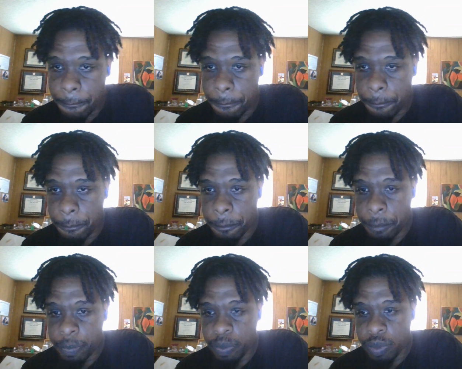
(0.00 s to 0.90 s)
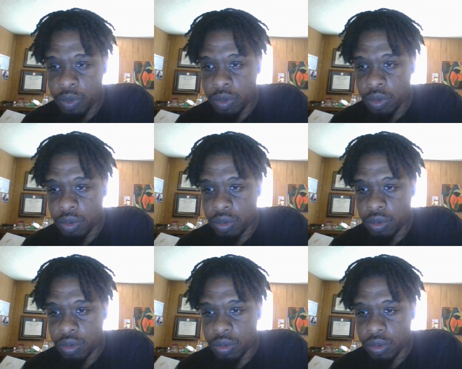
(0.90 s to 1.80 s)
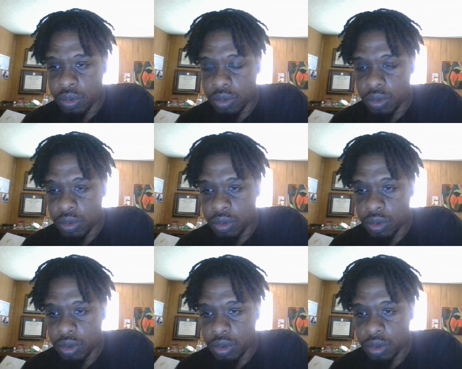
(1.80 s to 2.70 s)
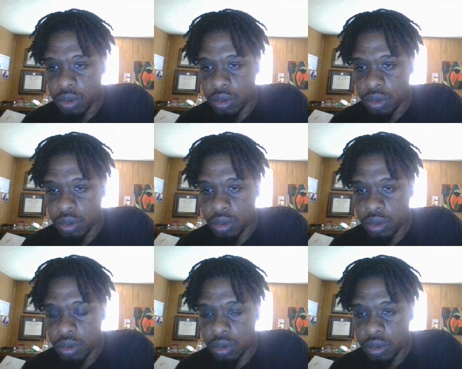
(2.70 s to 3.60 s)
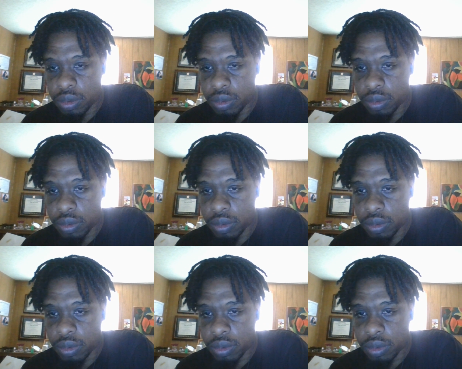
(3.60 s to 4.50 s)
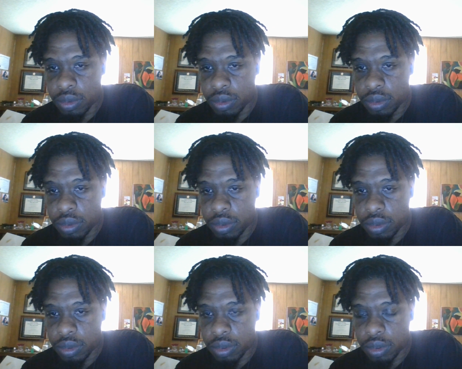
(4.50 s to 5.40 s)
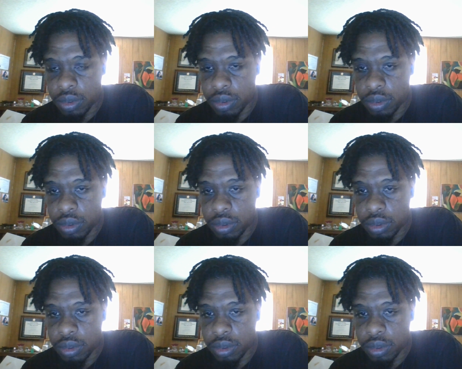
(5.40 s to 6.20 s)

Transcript: (silence)